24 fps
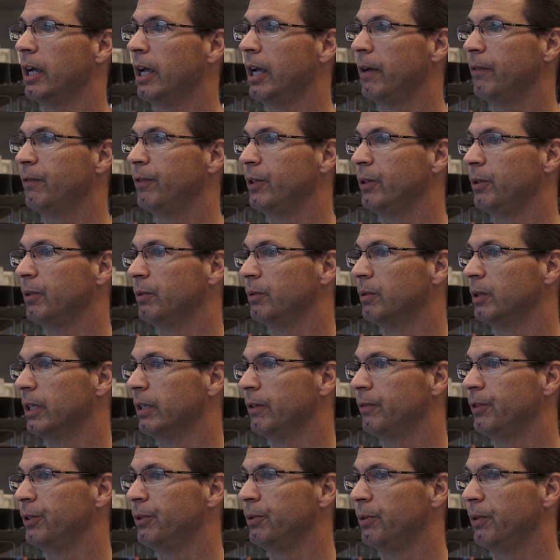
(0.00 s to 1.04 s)
If you
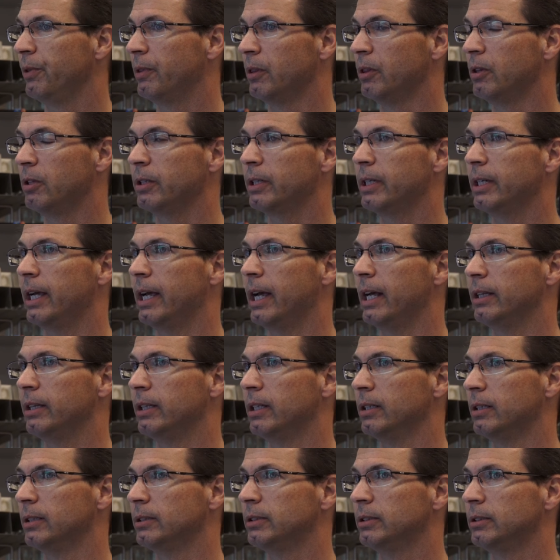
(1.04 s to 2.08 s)
look at
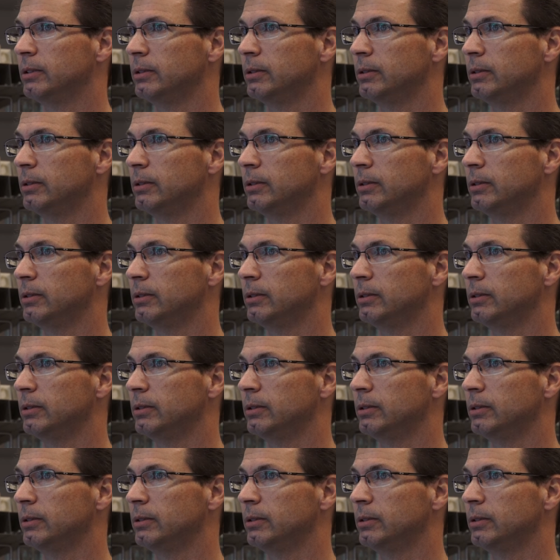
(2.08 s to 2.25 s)
the